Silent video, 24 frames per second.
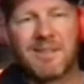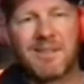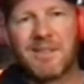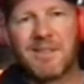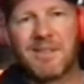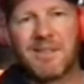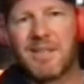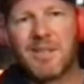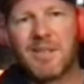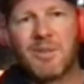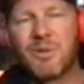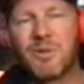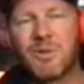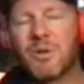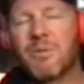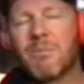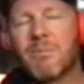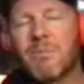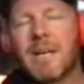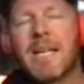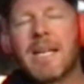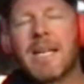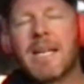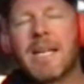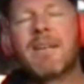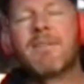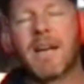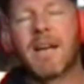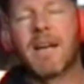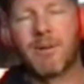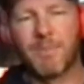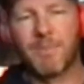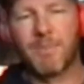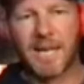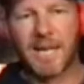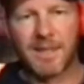you couldn't believe how
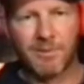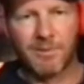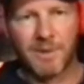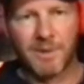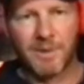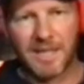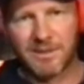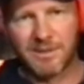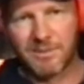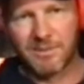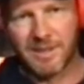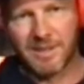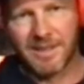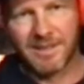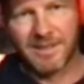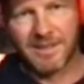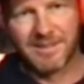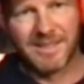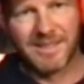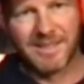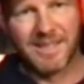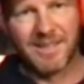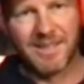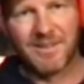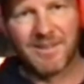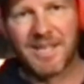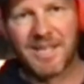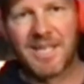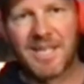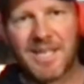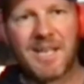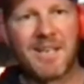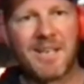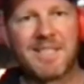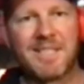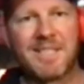bad the wings were. You know, in
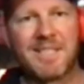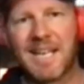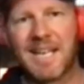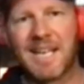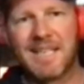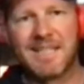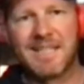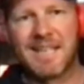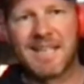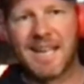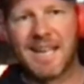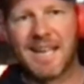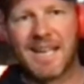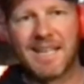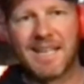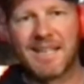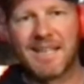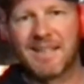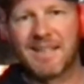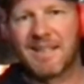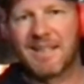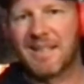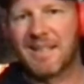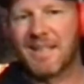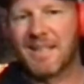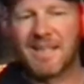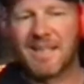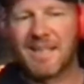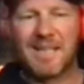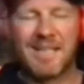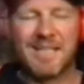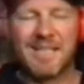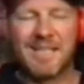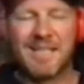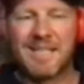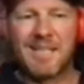1988,
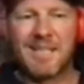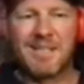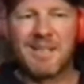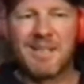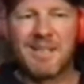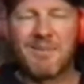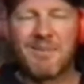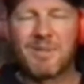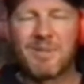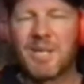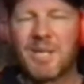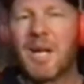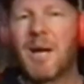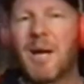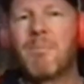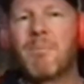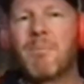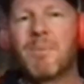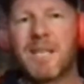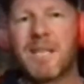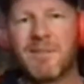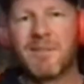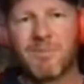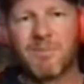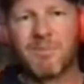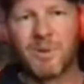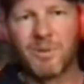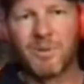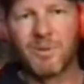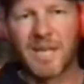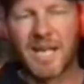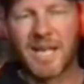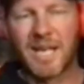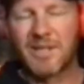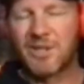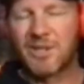he said it was unbelievable.
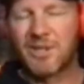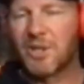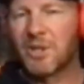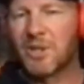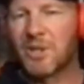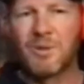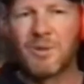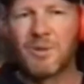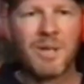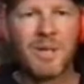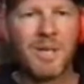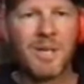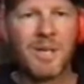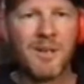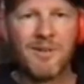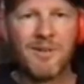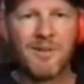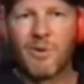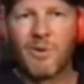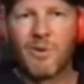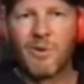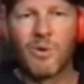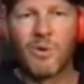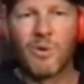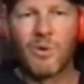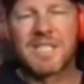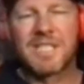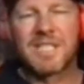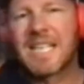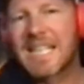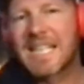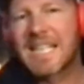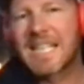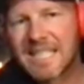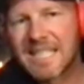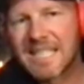They're 2, 4,
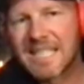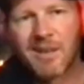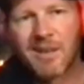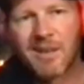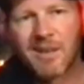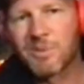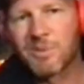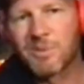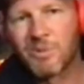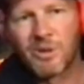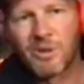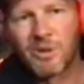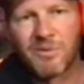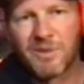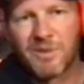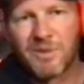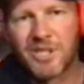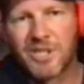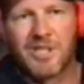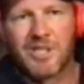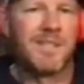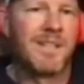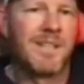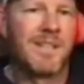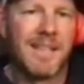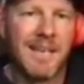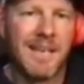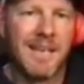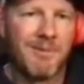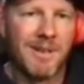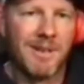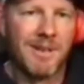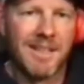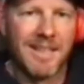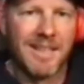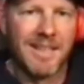6 times more efficient than they
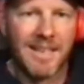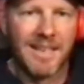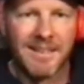were then.